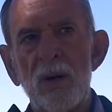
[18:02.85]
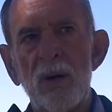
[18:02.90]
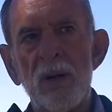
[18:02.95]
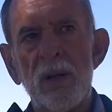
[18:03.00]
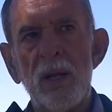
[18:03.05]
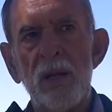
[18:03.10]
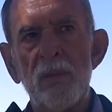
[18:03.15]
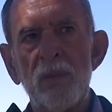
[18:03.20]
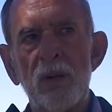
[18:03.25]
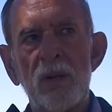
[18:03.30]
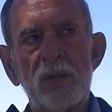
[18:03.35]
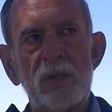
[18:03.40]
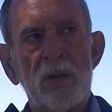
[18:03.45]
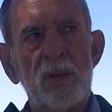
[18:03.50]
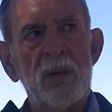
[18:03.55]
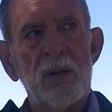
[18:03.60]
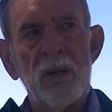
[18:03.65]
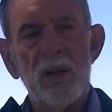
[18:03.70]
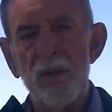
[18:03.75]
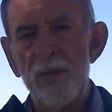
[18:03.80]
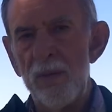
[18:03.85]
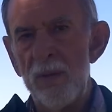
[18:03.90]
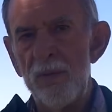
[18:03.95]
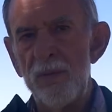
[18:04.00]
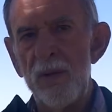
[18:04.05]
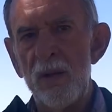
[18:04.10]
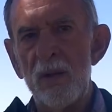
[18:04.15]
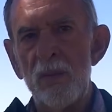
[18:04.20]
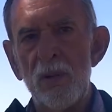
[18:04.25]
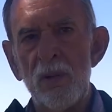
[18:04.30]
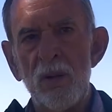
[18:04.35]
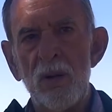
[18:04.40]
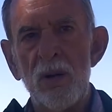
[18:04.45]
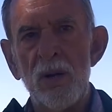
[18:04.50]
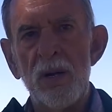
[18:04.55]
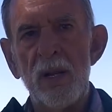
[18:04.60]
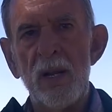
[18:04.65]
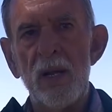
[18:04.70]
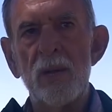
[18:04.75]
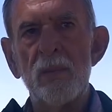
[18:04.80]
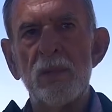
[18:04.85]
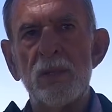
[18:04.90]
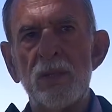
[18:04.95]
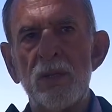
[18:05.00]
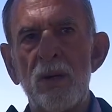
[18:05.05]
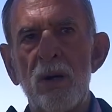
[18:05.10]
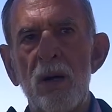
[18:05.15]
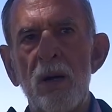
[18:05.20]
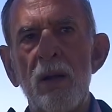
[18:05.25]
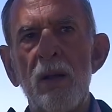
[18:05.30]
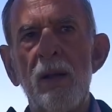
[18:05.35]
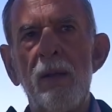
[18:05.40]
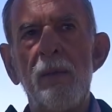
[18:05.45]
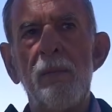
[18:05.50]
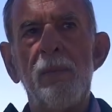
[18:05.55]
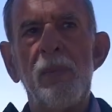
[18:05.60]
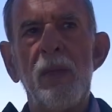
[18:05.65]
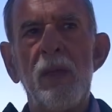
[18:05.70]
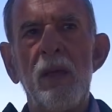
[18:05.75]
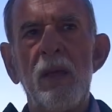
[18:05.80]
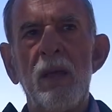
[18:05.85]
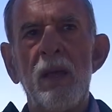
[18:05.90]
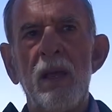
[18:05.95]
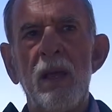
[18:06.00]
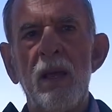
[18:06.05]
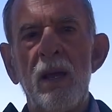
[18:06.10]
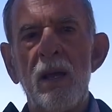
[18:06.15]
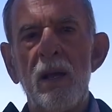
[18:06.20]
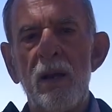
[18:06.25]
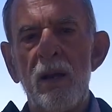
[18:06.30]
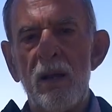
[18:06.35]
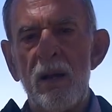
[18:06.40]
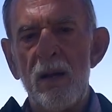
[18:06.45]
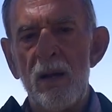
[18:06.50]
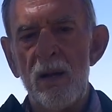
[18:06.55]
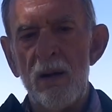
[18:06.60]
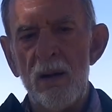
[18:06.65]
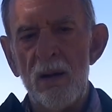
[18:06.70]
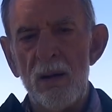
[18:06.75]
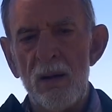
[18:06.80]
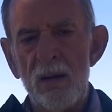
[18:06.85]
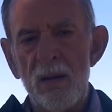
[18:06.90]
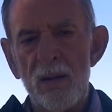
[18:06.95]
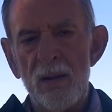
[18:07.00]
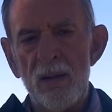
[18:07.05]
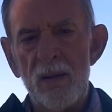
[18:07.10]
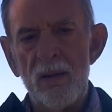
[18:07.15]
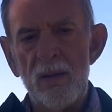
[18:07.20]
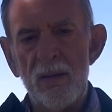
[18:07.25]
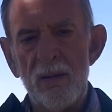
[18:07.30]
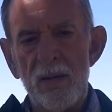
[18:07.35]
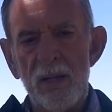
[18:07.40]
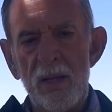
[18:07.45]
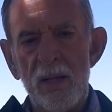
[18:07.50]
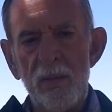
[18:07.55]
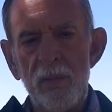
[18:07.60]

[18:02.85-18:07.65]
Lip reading: all 8 books are available on Amazon. And the